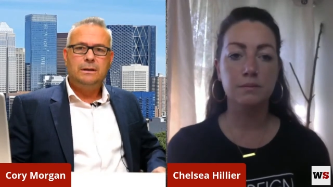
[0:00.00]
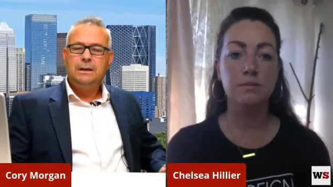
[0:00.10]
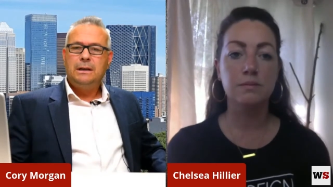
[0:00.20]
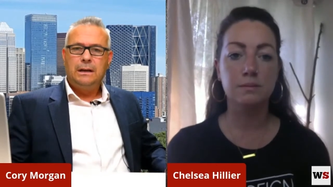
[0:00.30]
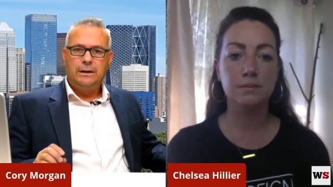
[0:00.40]

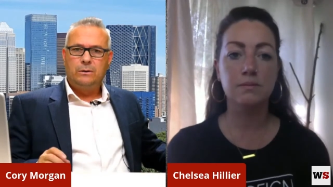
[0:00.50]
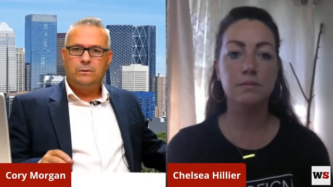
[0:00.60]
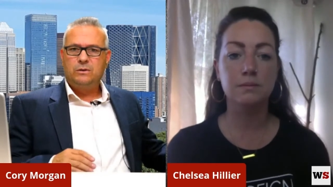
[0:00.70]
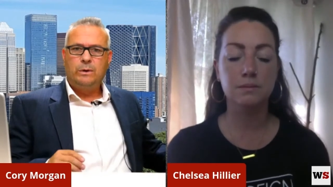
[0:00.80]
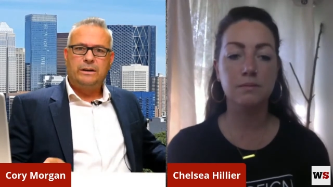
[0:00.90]
Speaker 1: Uh, don't
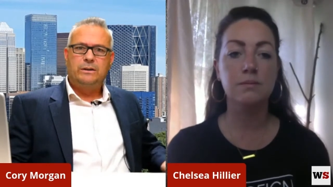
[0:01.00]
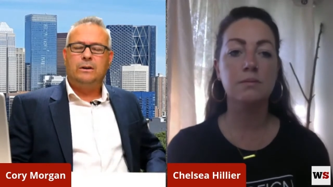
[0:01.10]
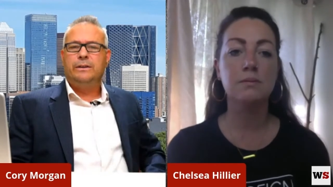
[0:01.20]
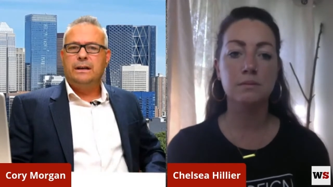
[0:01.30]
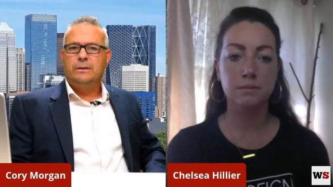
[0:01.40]
sweat all
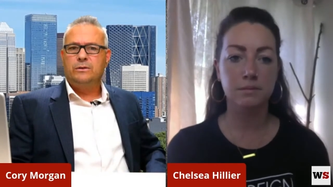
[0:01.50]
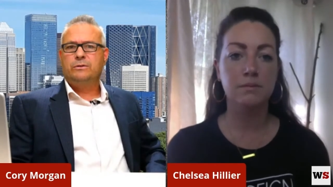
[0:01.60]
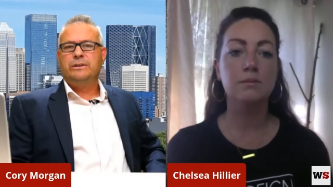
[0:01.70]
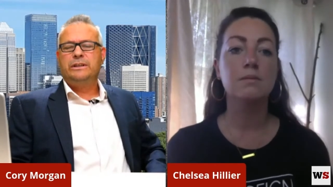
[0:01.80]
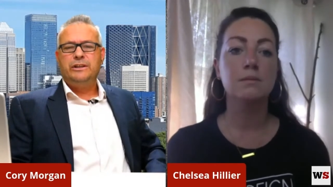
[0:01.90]
the other
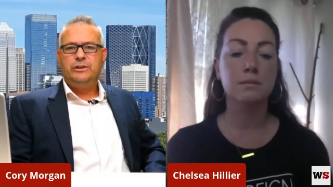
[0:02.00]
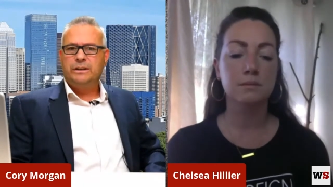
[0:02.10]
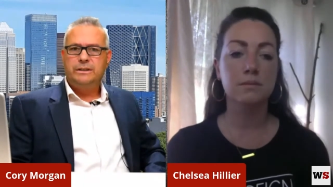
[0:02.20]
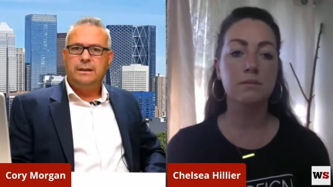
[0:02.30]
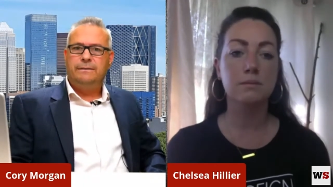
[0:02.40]
strategic
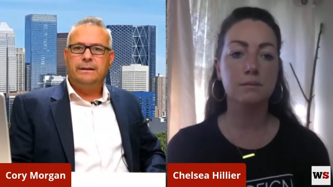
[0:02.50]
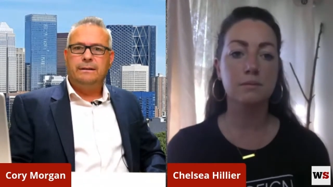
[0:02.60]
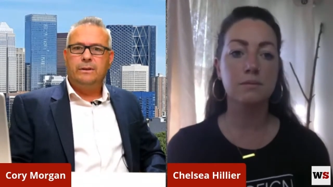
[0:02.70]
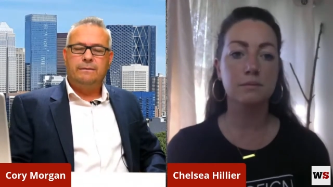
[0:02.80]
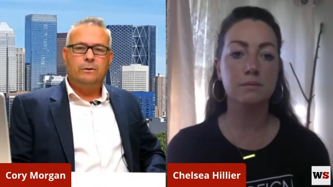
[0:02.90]
stuff and
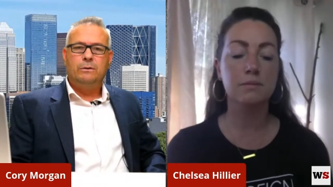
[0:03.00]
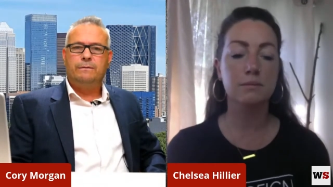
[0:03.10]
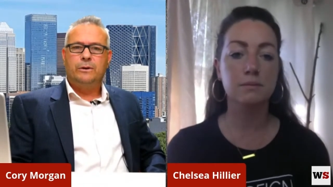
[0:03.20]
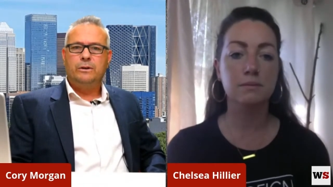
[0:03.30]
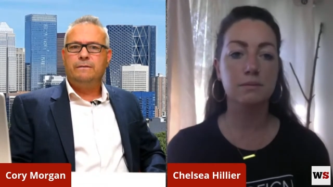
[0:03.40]
everything. Vote for who
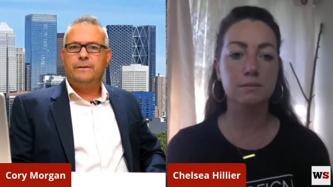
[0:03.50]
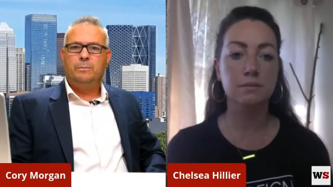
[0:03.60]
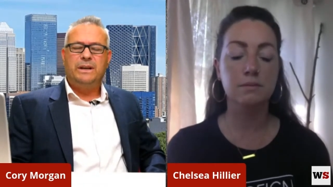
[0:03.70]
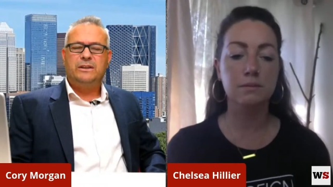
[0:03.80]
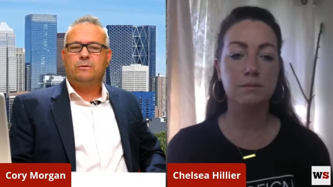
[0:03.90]
you feel
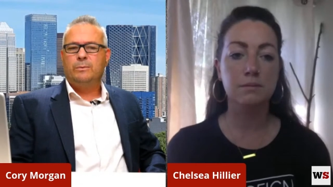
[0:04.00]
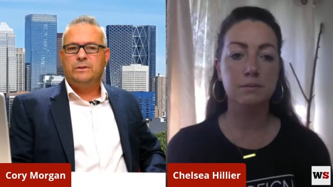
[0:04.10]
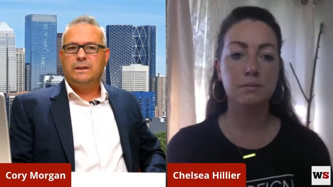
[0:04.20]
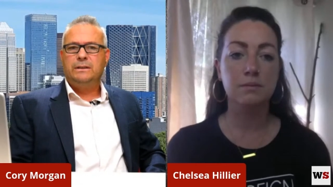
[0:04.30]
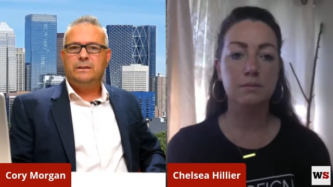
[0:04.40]
best
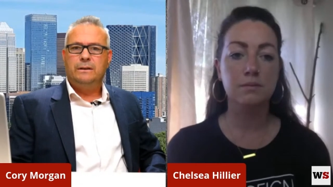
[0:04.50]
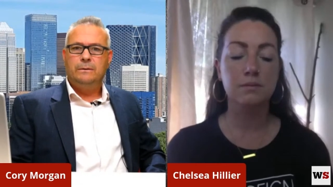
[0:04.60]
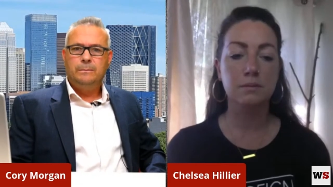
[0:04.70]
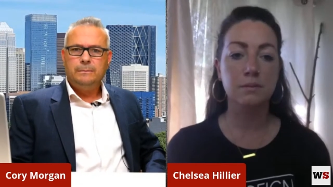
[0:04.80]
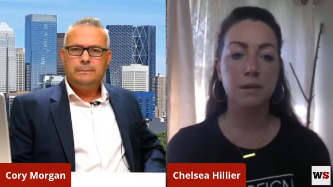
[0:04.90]
represents you.
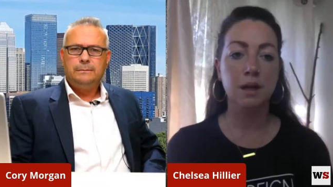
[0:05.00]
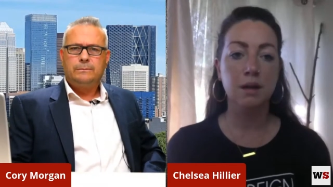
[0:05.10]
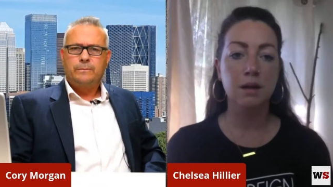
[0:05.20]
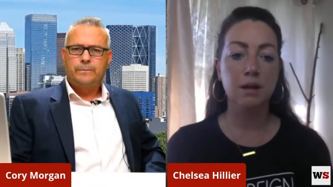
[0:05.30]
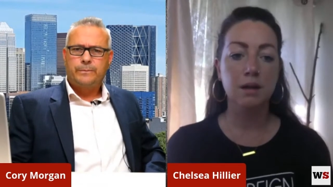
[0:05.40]

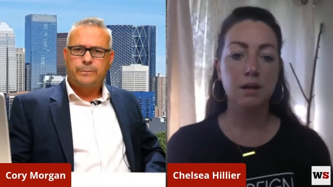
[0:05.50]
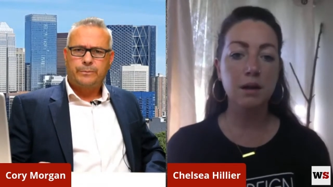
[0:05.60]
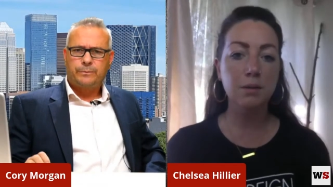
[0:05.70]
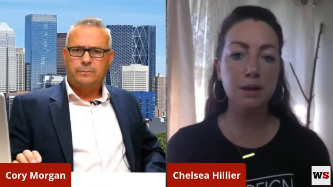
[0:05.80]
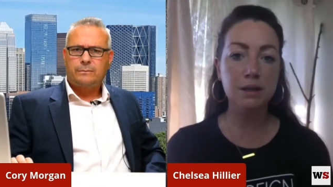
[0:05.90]

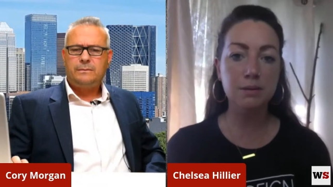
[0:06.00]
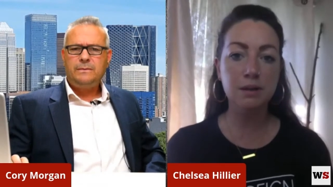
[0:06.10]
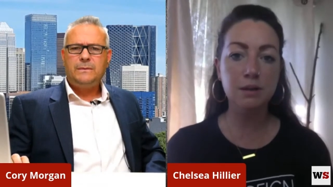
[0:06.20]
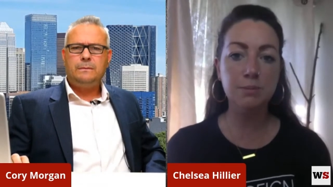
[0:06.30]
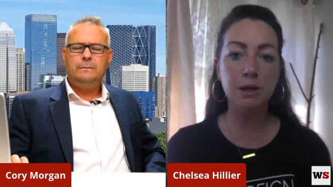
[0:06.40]
Speaker 2: Yeah, well, that's
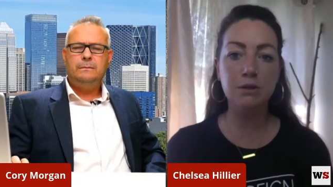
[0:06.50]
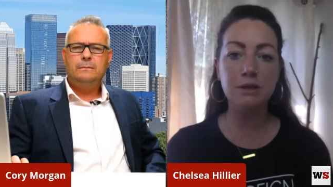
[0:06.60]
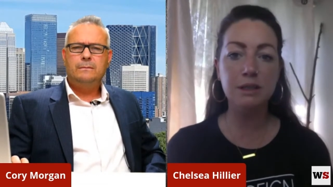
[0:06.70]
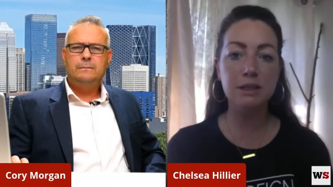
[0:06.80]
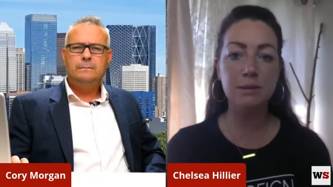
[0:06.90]
what our
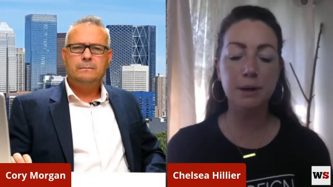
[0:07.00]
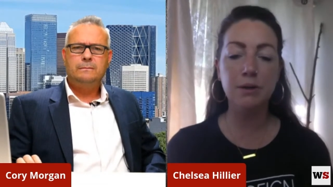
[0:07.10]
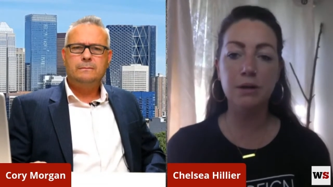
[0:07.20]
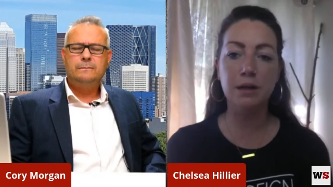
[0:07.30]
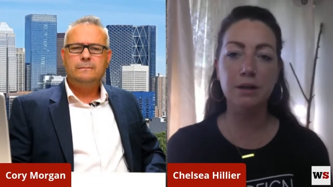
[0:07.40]
democracy is
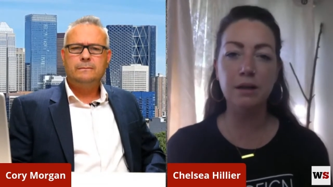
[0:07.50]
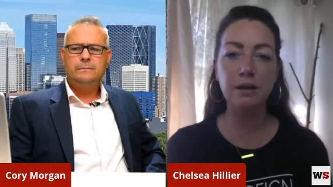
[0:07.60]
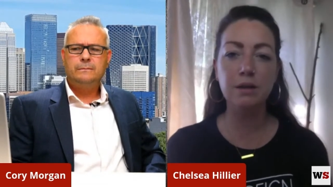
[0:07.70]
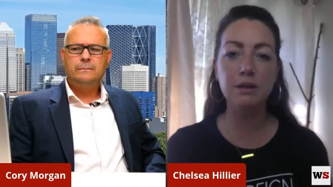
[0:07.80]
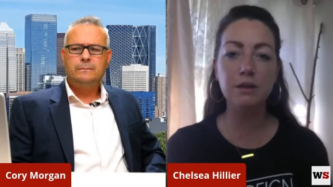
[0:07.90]
about. And I
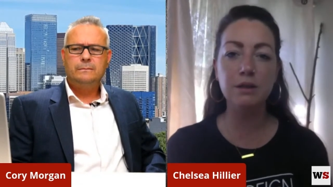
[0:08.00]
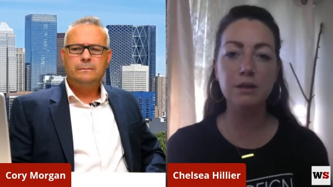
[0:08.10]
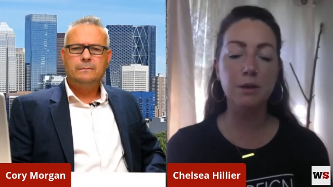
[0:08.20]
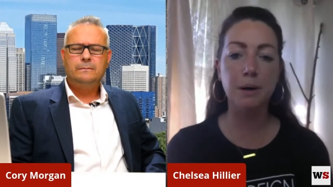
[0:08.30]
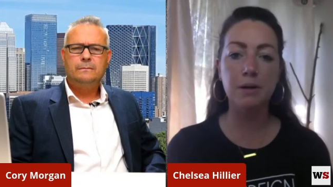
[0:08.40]
think that there's
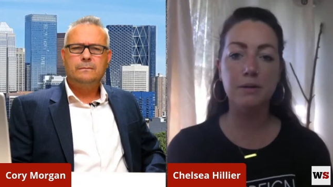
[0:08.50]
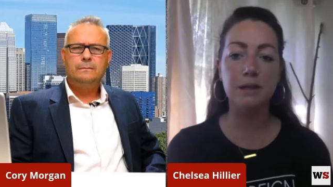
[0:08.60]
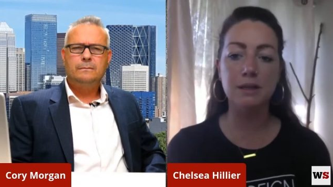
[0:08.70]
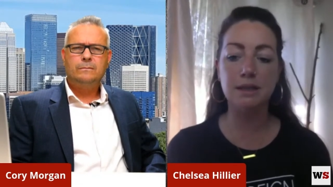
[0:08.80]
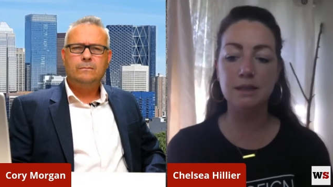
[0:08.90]
another part of
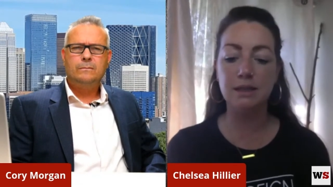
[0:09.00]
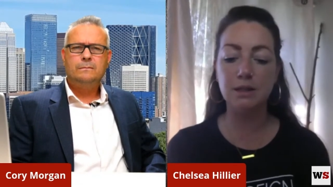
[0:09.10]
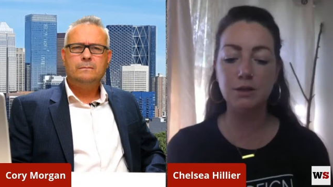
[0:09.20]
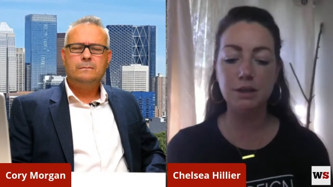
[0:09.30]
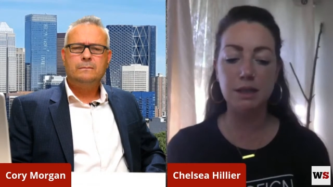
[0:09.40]
this that's
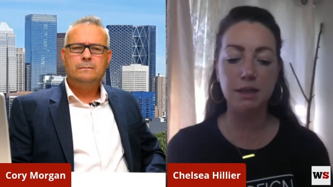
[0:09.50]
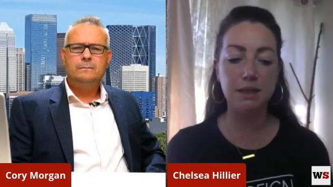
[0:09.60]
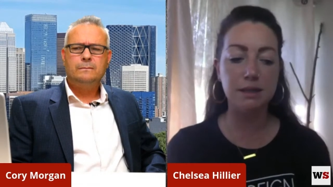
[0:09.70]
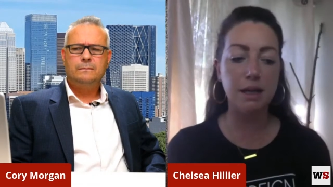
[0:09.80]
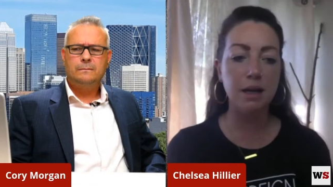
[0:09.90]
interesting
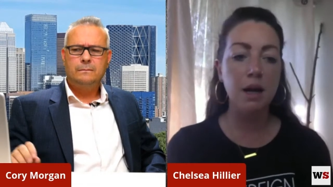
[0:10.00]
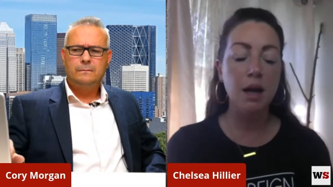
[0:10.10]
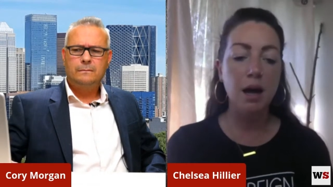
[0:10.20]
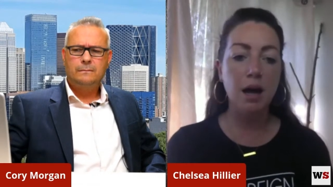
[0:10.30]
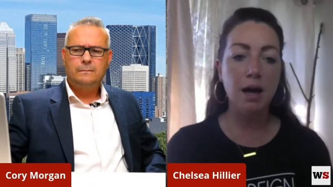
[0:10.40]
is that
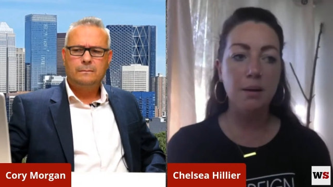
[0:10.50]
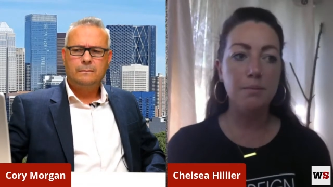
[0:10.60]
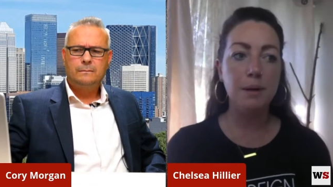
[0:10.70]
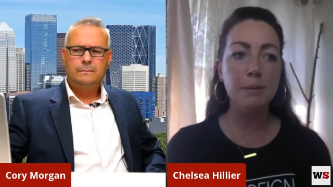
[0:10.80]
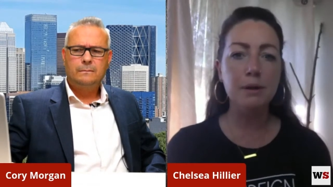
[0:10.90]

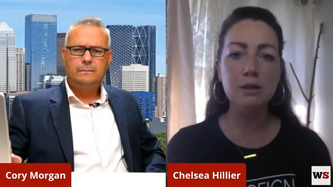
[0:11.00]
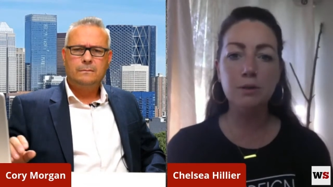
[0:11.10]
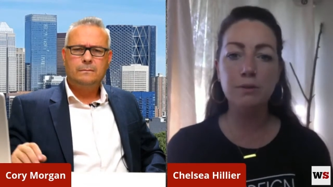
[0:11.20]
um, people are so